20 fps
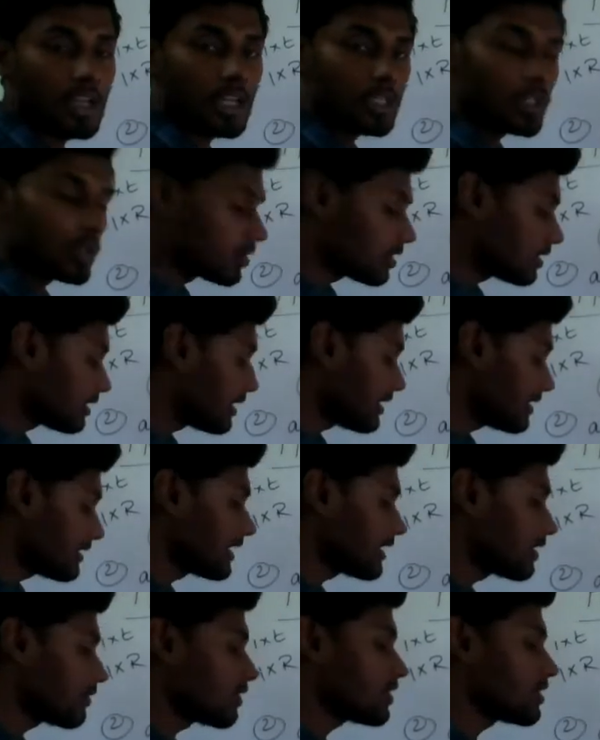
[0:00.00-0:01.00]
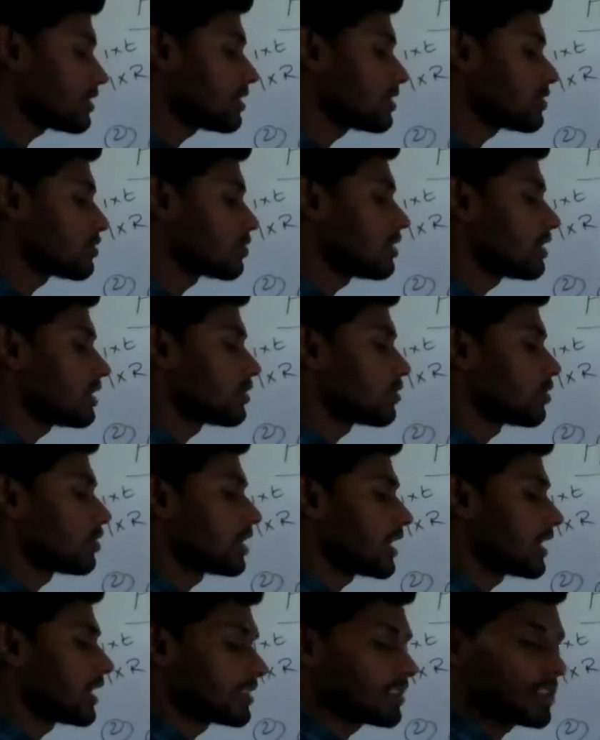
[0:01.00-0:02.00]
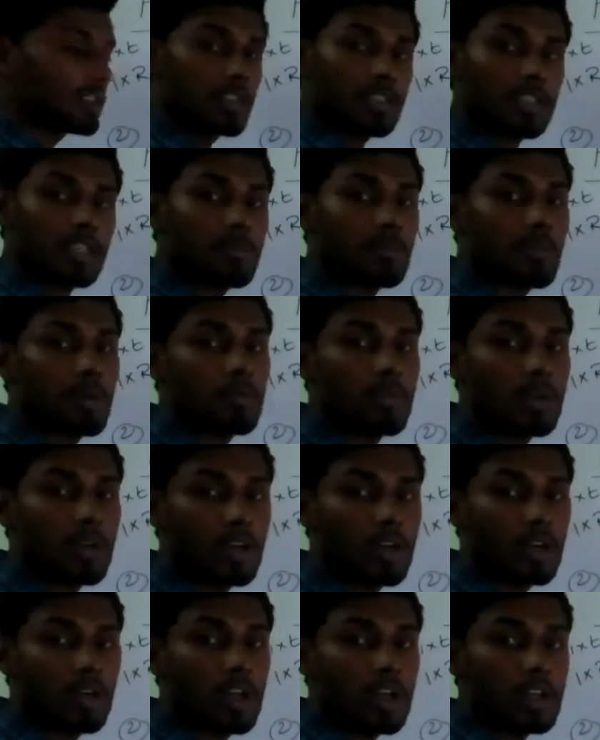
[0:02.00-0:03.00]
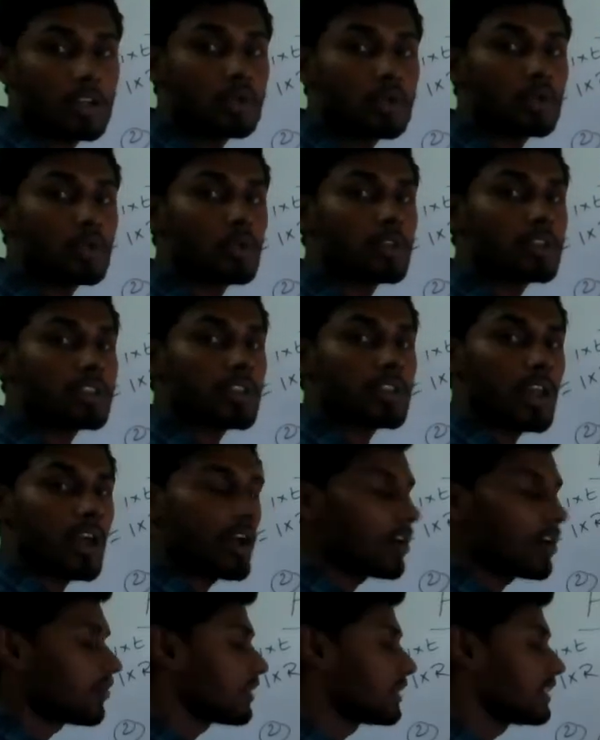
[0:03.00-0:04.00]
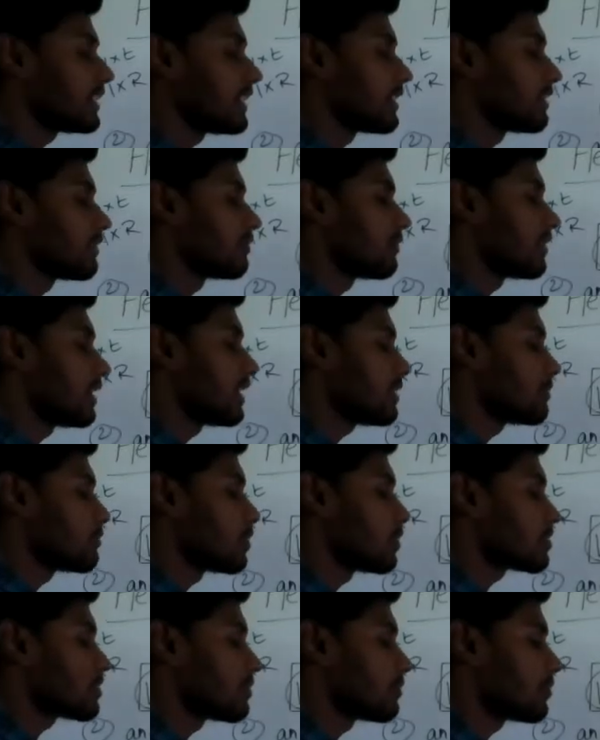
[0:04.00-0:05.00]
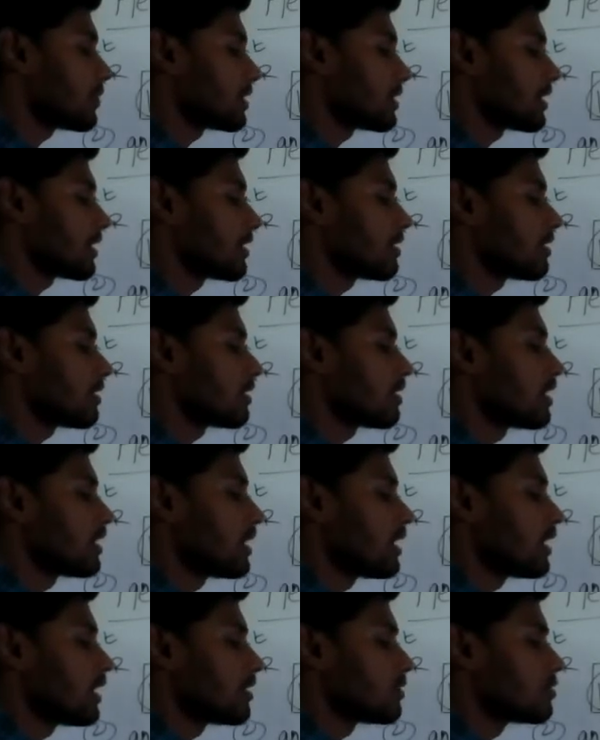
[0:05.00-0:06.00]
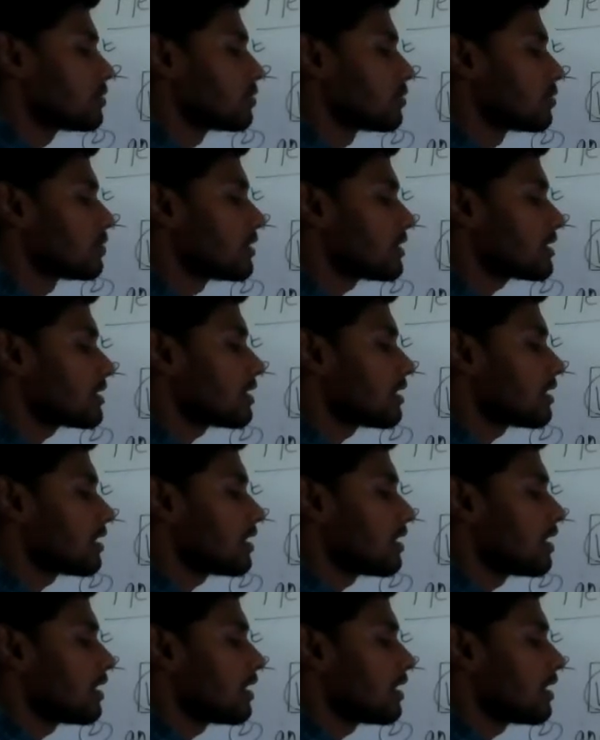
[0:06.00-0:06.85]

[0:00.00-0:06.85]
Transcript: So this equation is only known as, remember, Joule's law of heating, very most important. Joule's